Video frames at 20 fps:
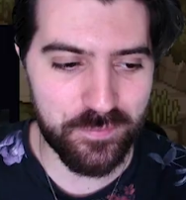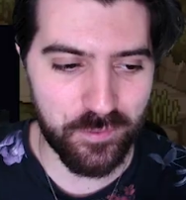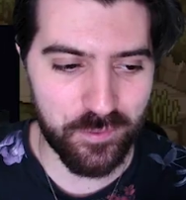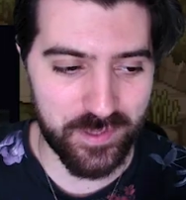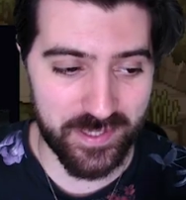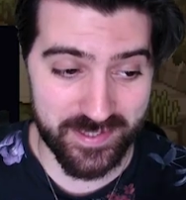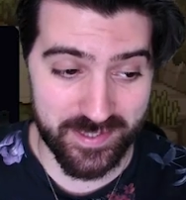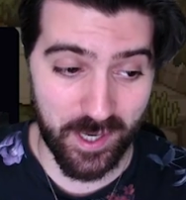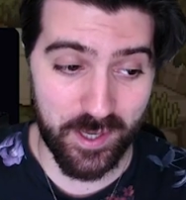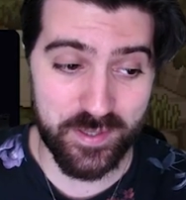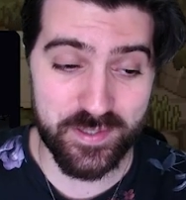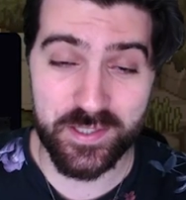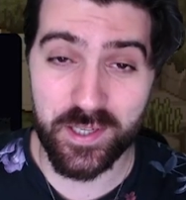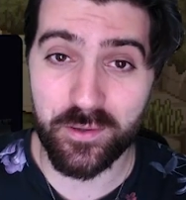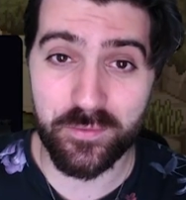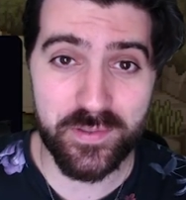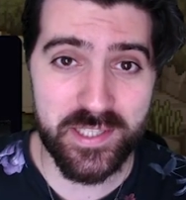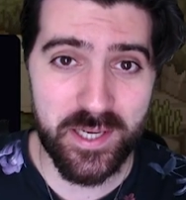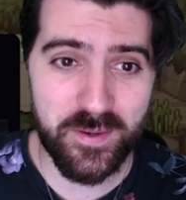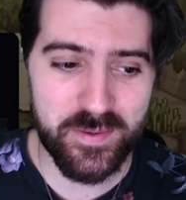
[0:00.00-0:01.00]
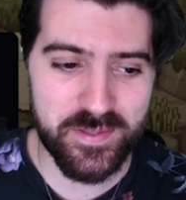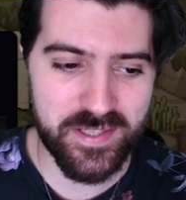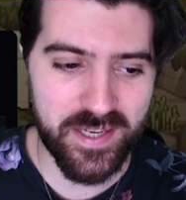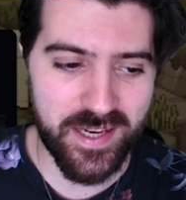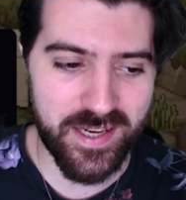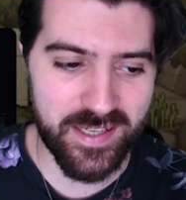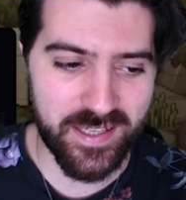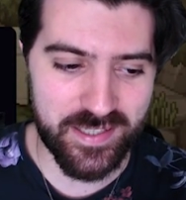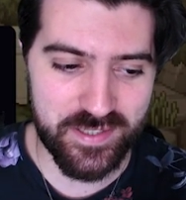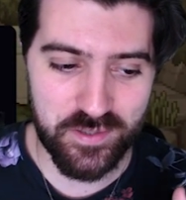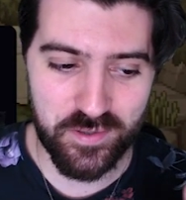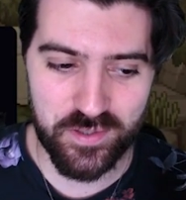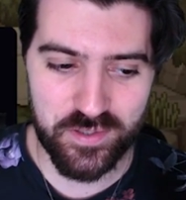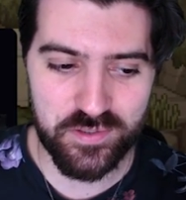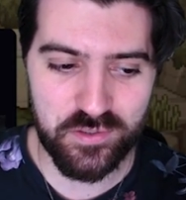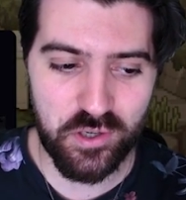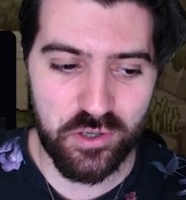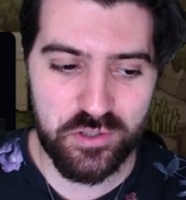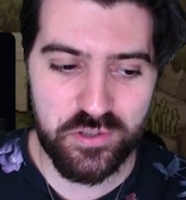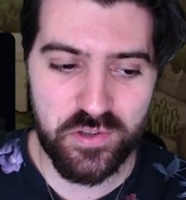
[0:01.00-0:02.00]
for Disguise Self, as I was saying, because you can
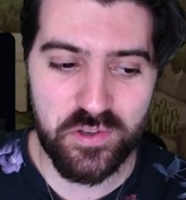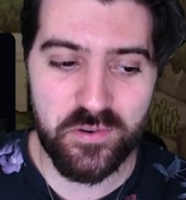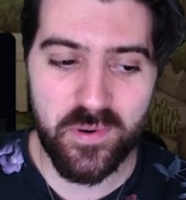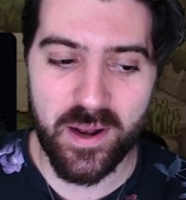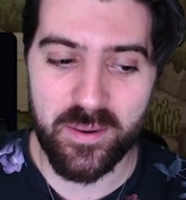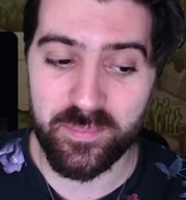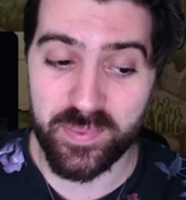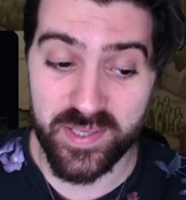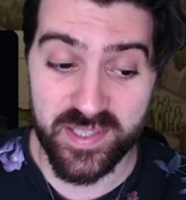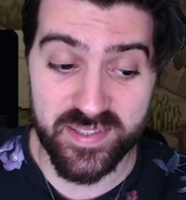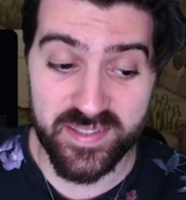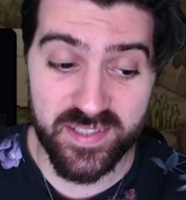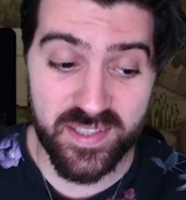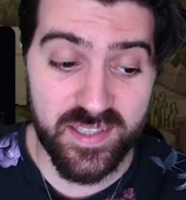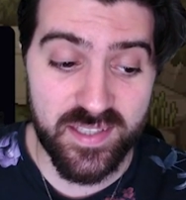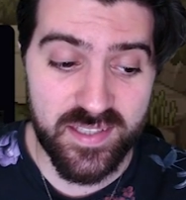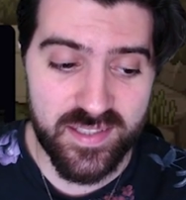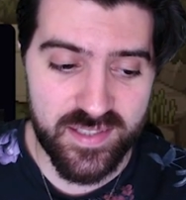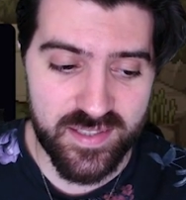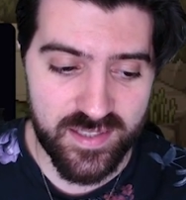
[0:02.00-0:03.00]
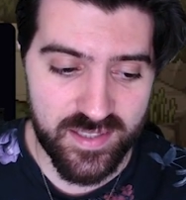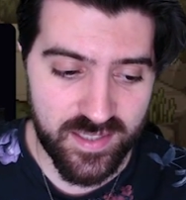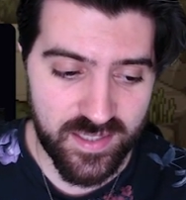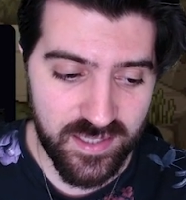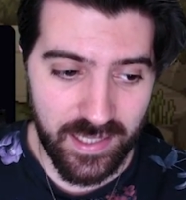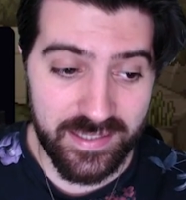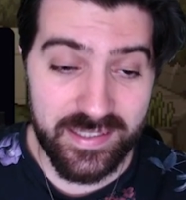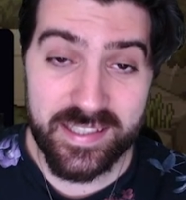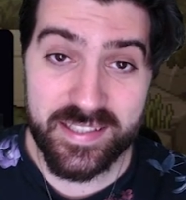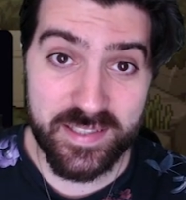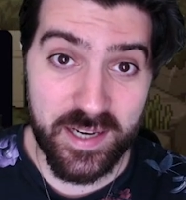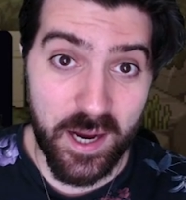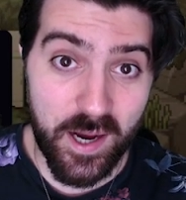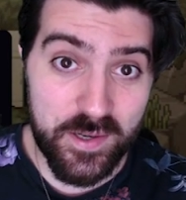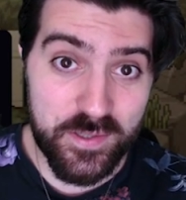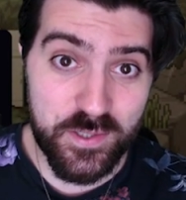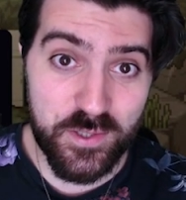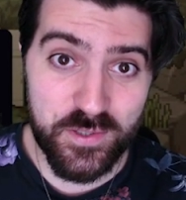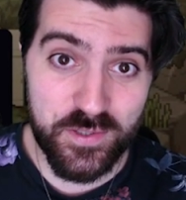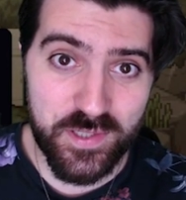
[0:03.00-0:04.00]
search through NPCs and
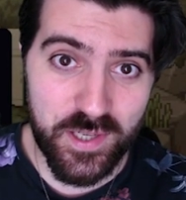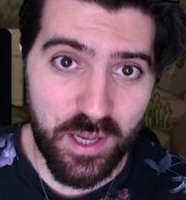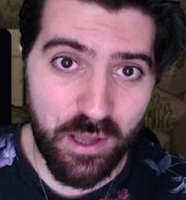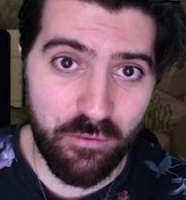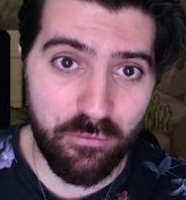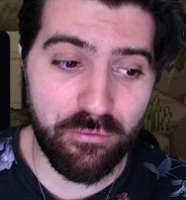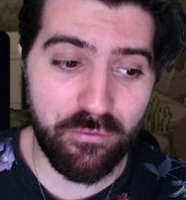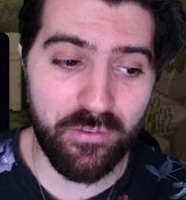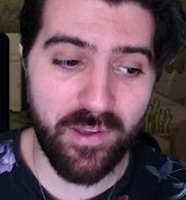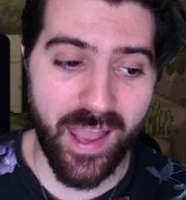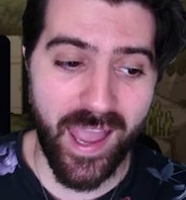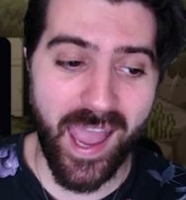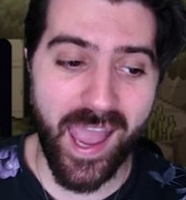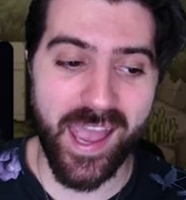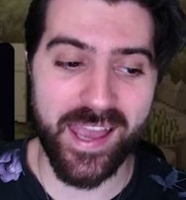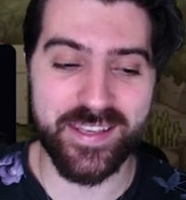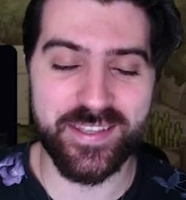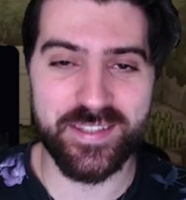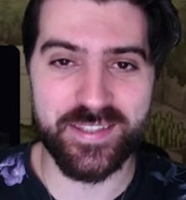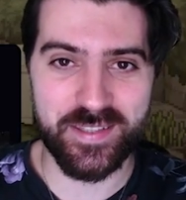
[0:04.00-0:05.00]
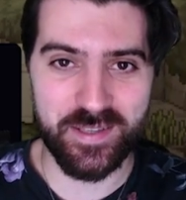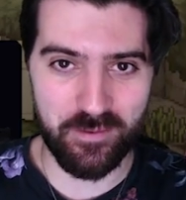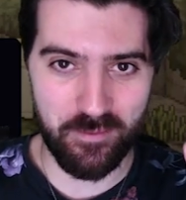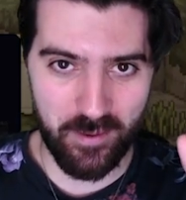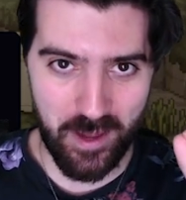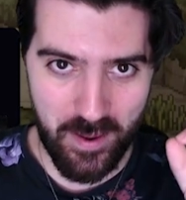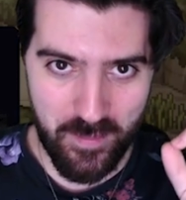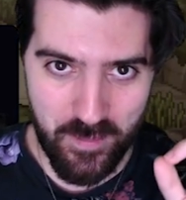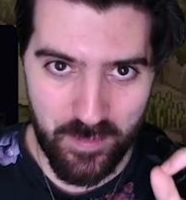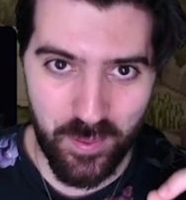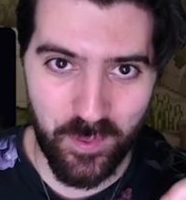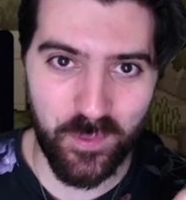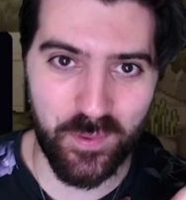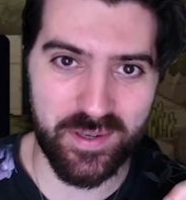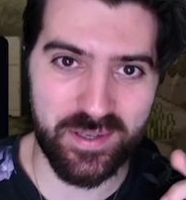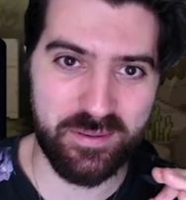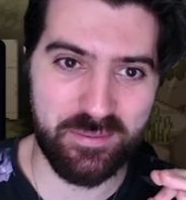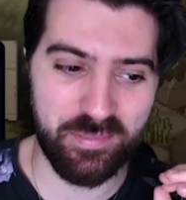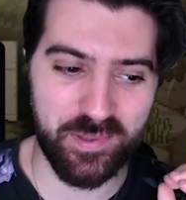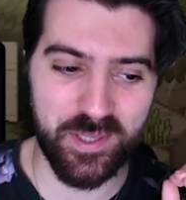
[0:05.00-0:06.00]
disguise yourself as
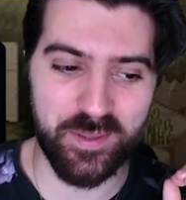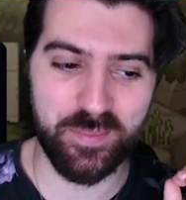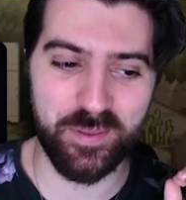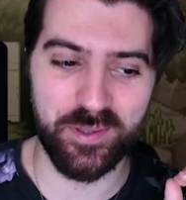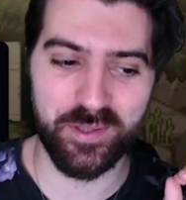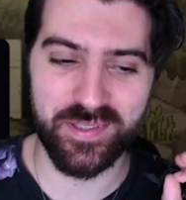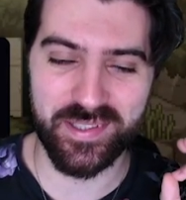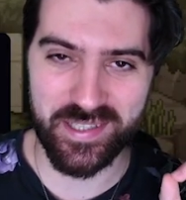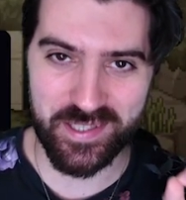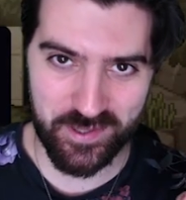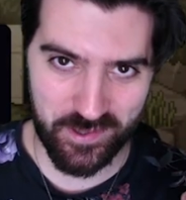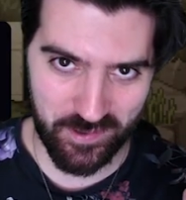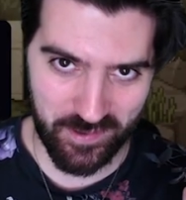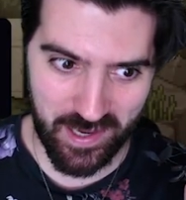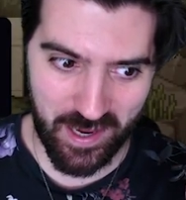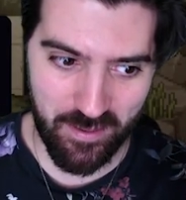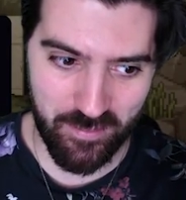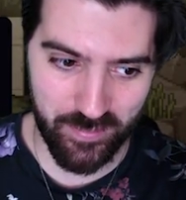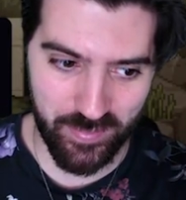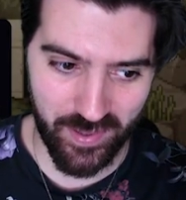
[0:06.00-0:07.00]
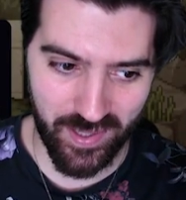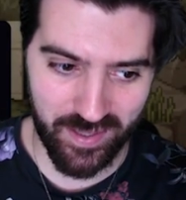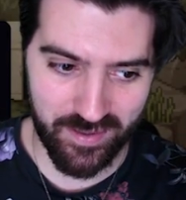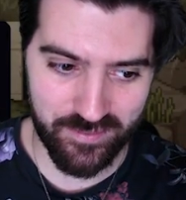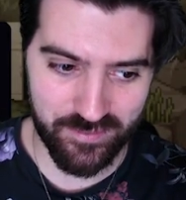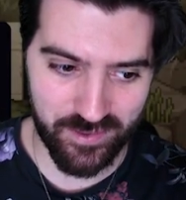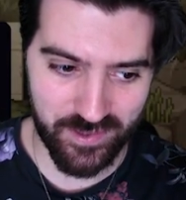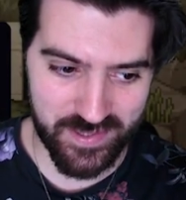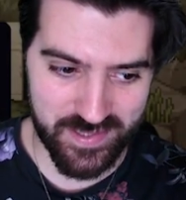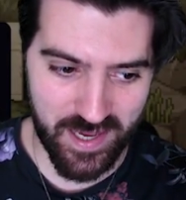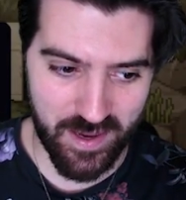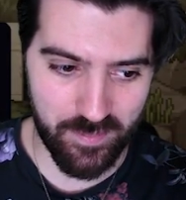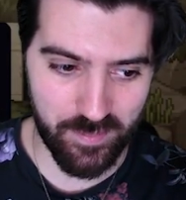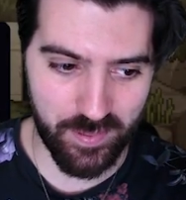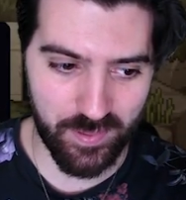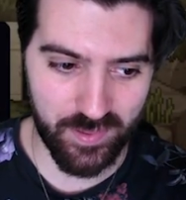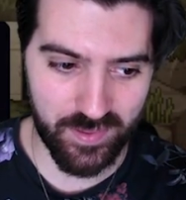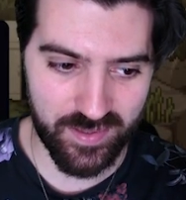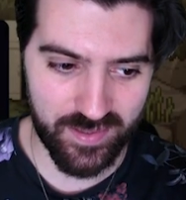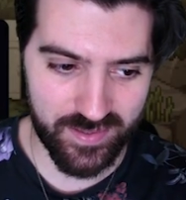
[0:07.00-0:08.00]
important people in your campaign, for
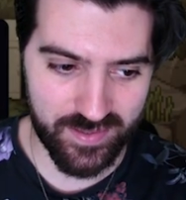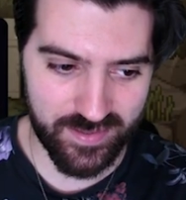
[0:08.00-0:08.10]
example.